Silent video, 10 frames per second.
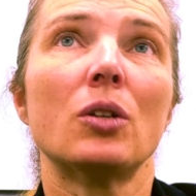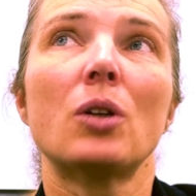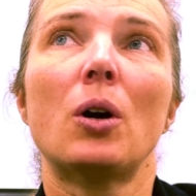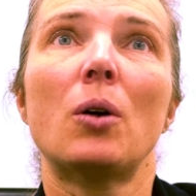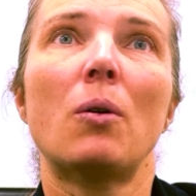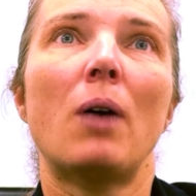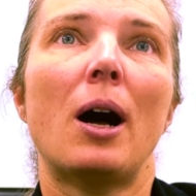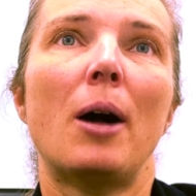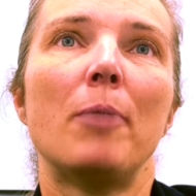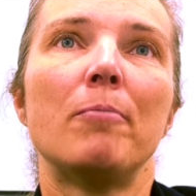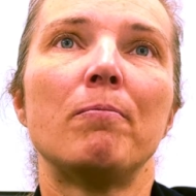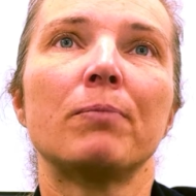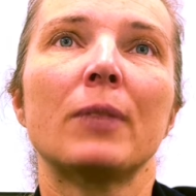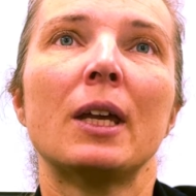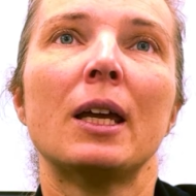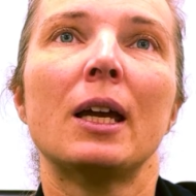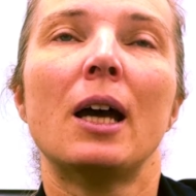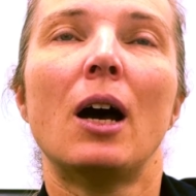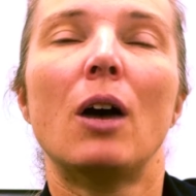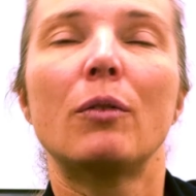So.
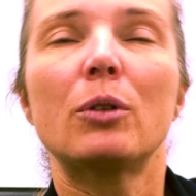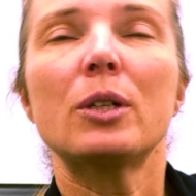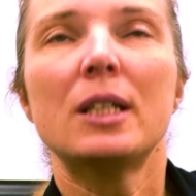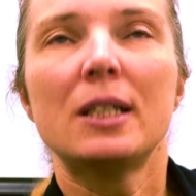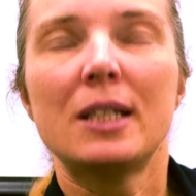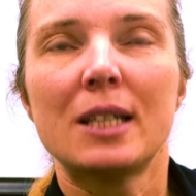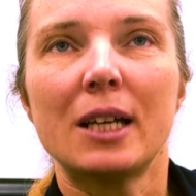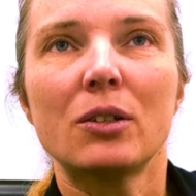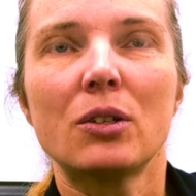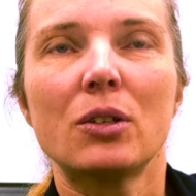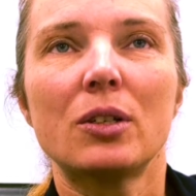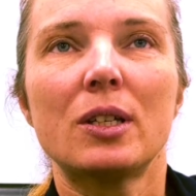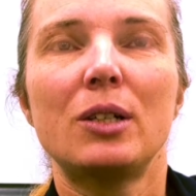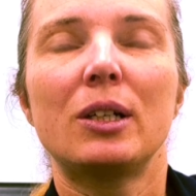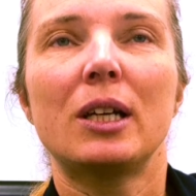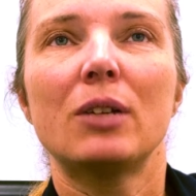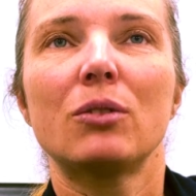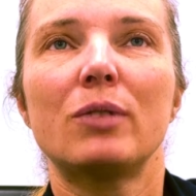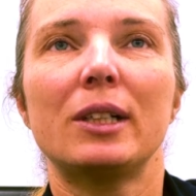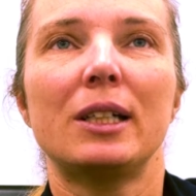Of course, in a design consultancy, you
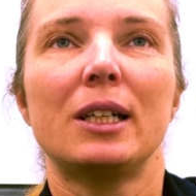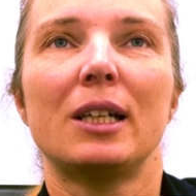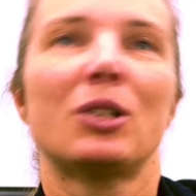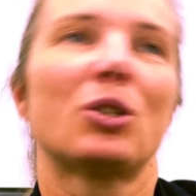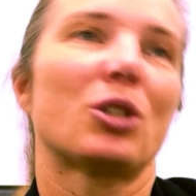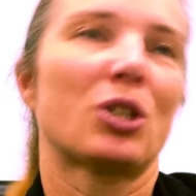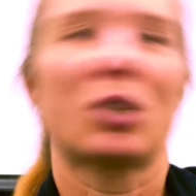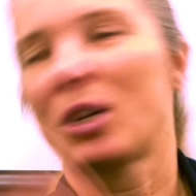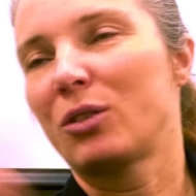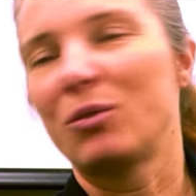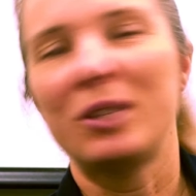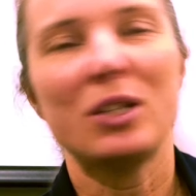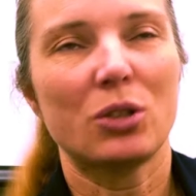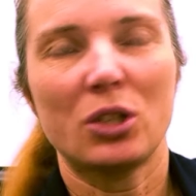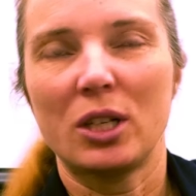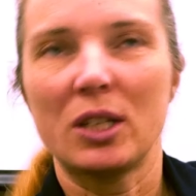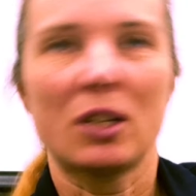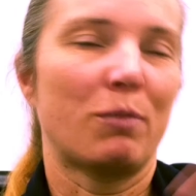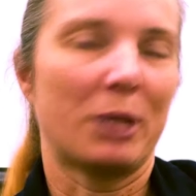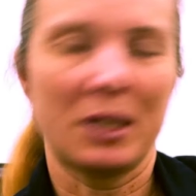cannot really just start researching
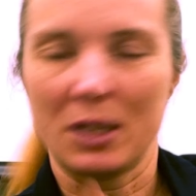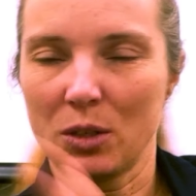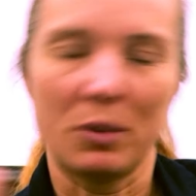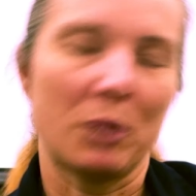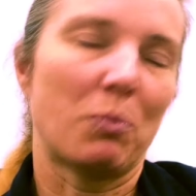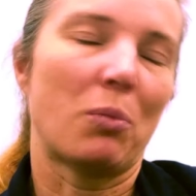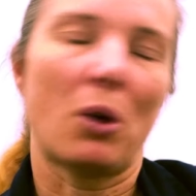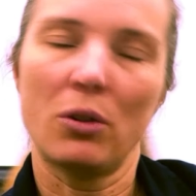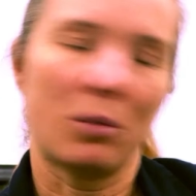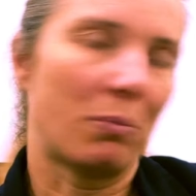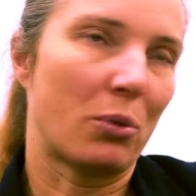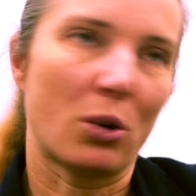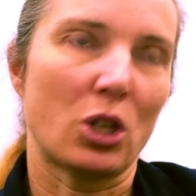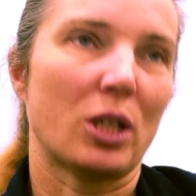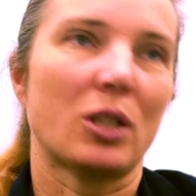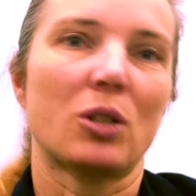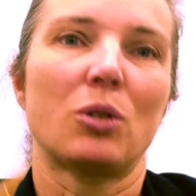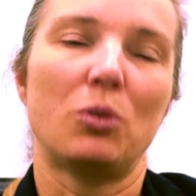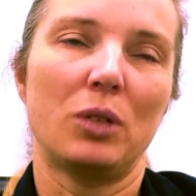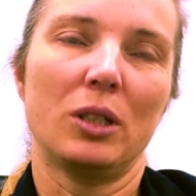stuff because there's always other projects
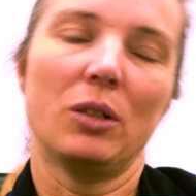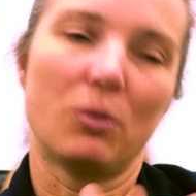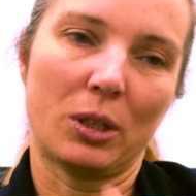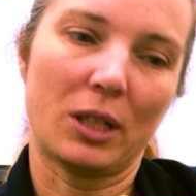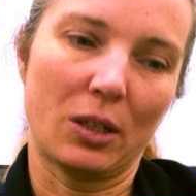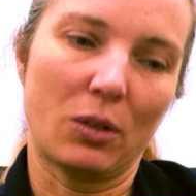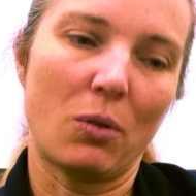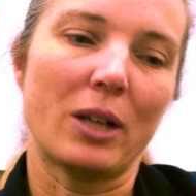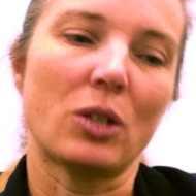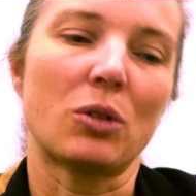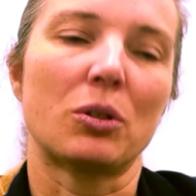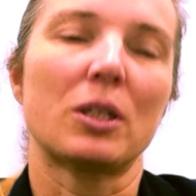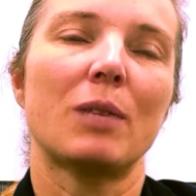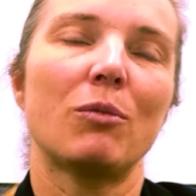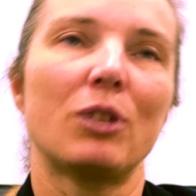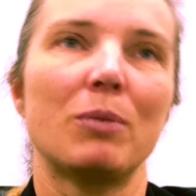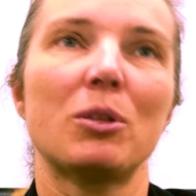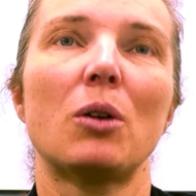to do and you're working on quite short time frames.